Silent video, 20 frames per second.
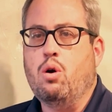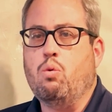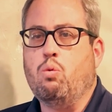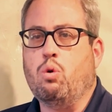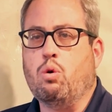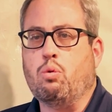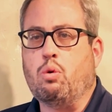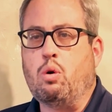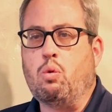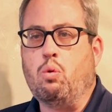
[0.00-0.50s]

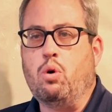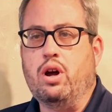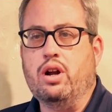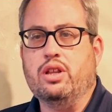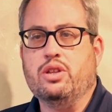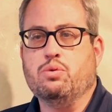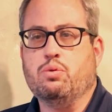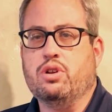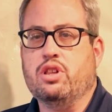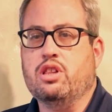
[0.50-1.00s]
World War I
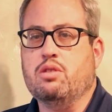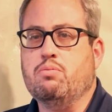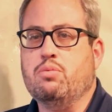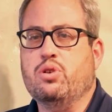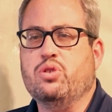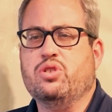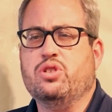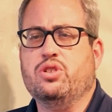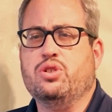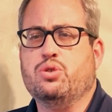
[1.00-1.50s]
is one of the
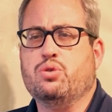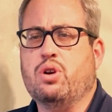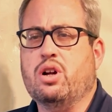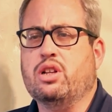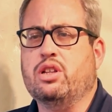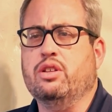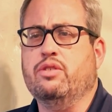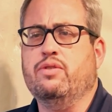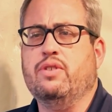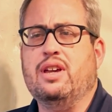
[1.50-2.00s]
most
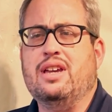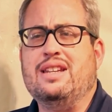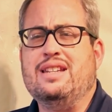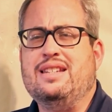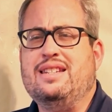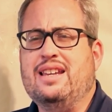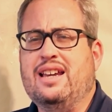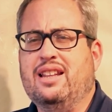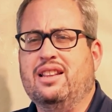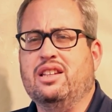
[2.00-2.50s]
destructive
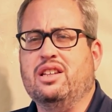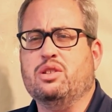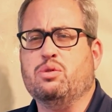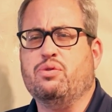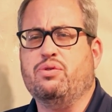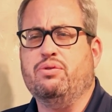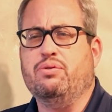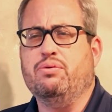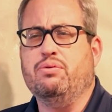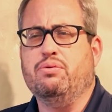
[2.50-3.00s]
and deadliest
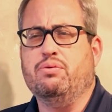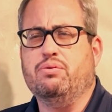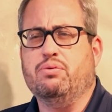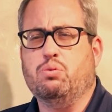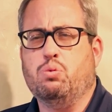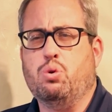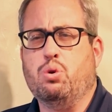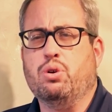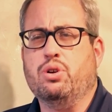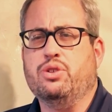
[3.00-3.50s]

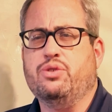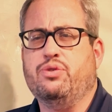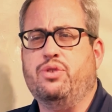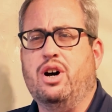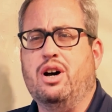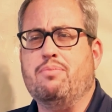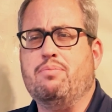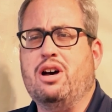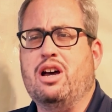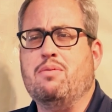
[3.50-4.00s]
wars
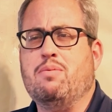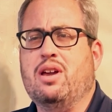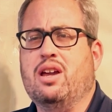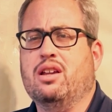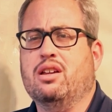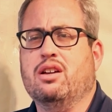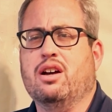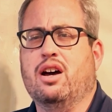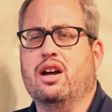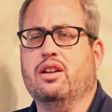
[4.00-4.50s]
fought by
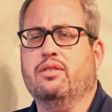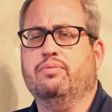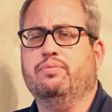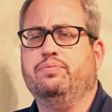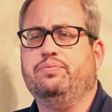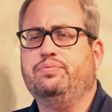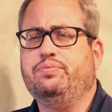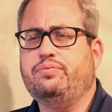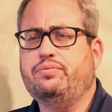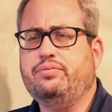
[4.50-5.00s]
mankind.
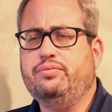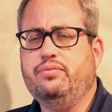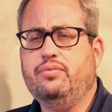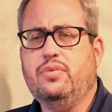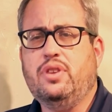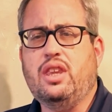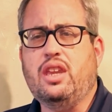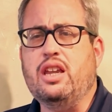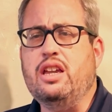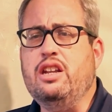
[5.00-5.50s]

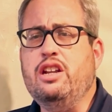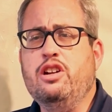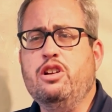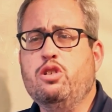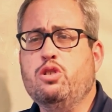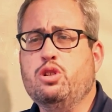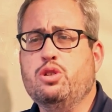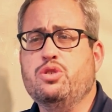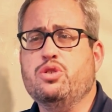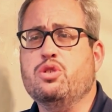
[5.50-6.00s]
It
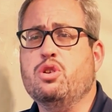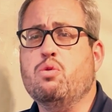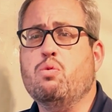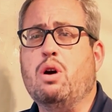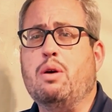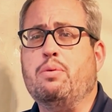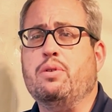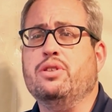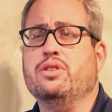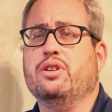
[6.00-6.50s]
introduced new
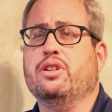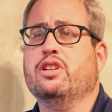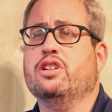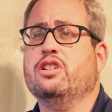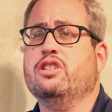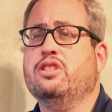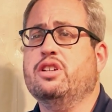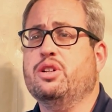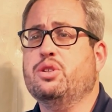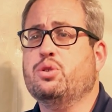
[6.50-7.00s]
weapons on an
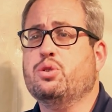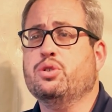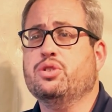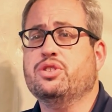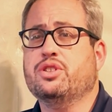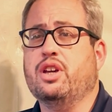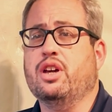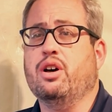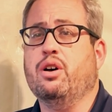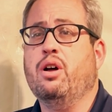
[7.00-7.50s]
industrial
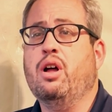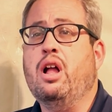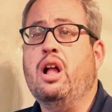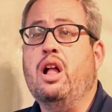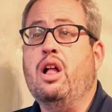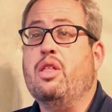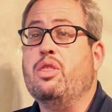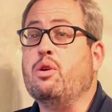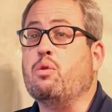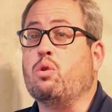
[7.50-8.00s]
scale
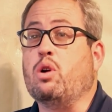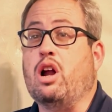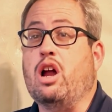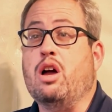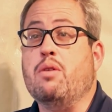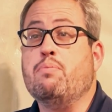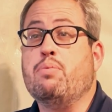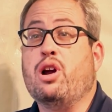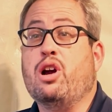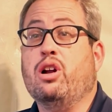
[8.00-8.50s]
that were
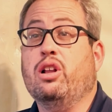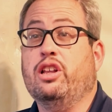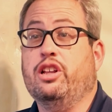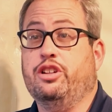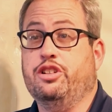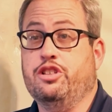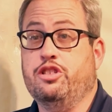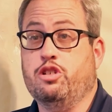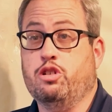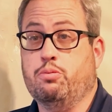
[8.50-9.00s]

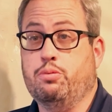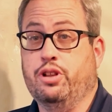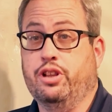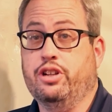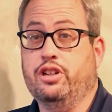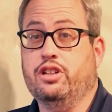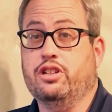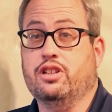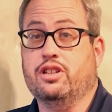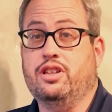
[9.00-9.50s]
unparalleled in their
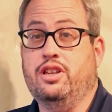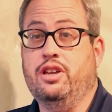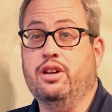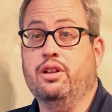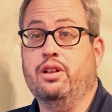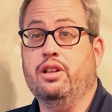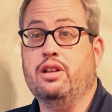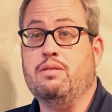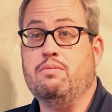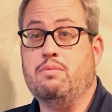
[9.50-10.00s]
ability to
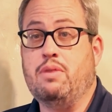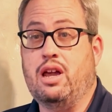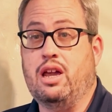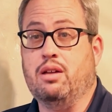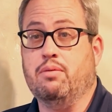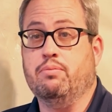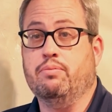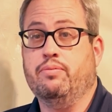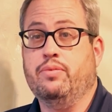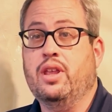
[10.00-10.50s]
kill and
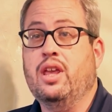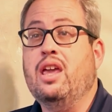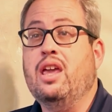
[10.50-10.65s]
maim.